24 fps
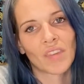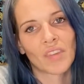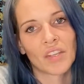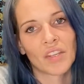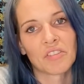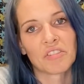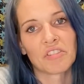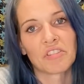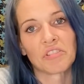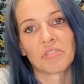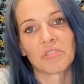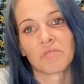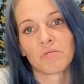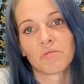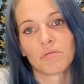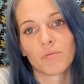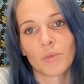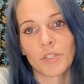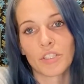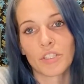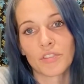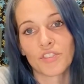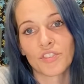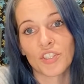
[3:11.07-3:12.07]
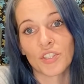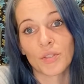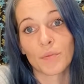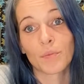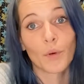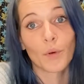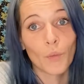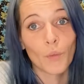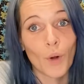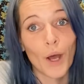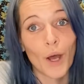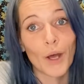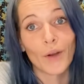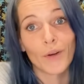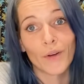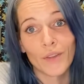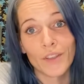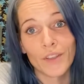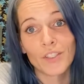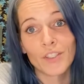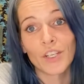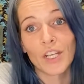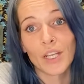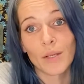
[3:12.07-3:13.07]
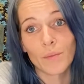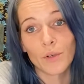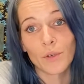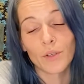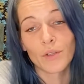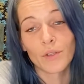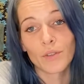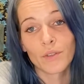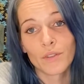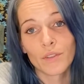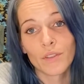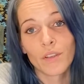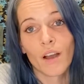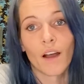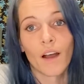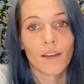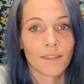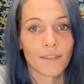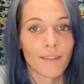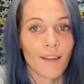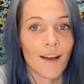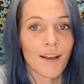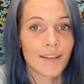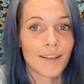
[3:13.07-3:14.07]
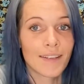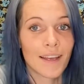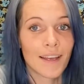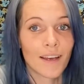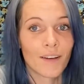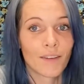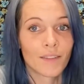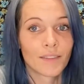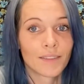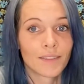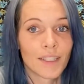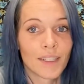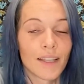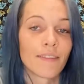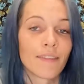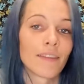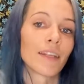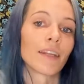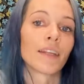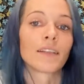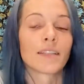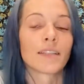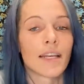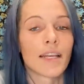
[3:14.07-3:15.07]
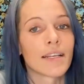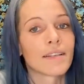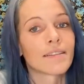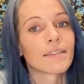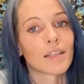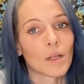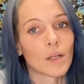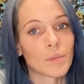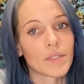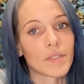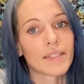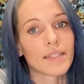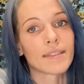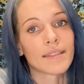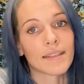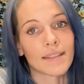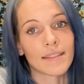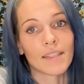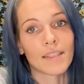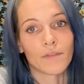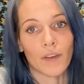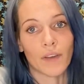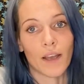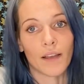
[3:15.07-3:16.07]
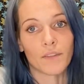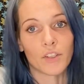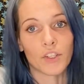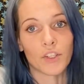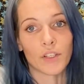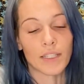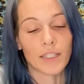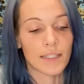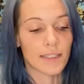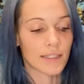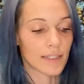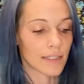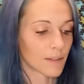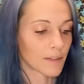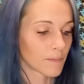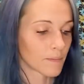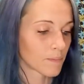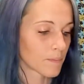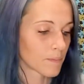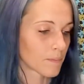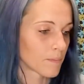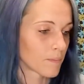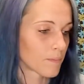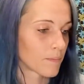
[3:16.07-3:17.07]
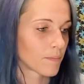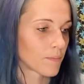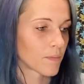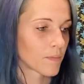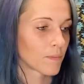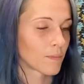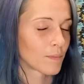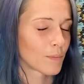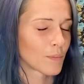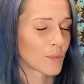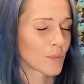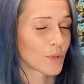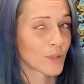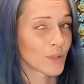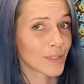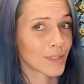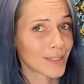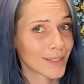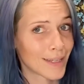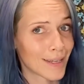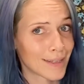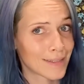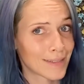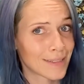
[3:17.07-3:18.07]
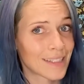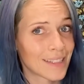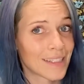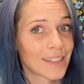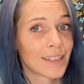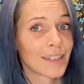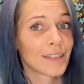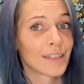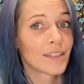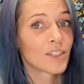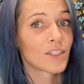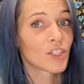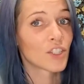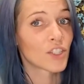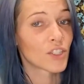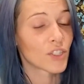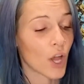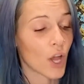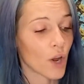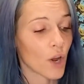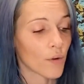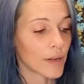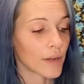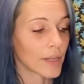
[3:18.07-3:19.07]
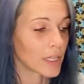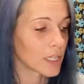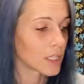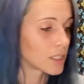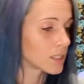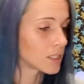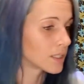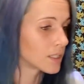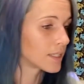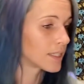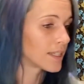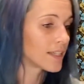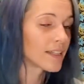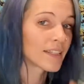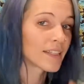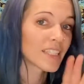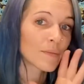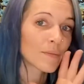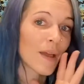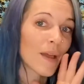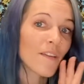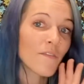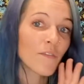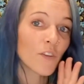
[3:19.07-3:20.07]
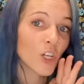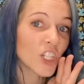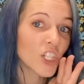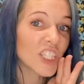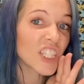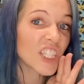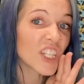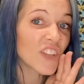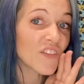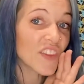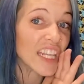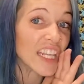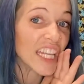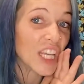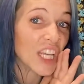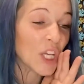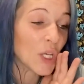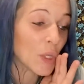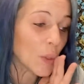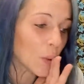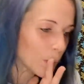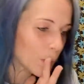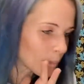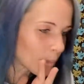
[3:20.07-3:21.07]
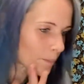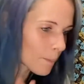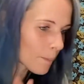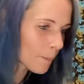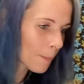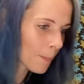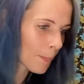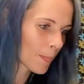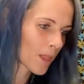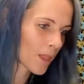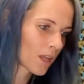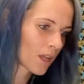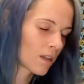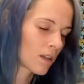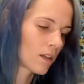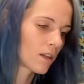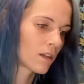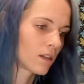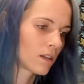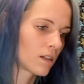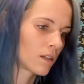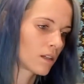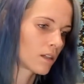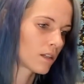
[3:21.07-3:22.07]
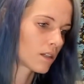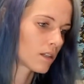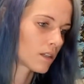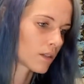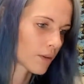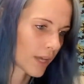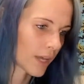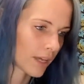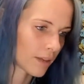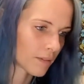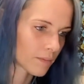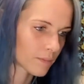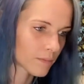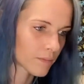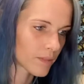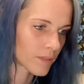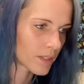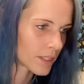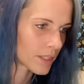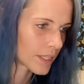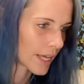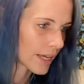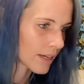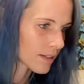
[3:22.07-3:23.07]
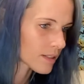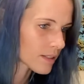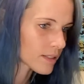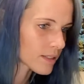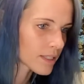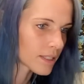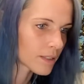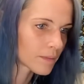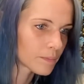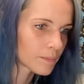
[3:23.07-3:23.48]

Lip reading: do, which is just put water in the chambers on lockdown, and then it takes it up to 65 degrees percent. Sorry, it's my first video. Okay, next.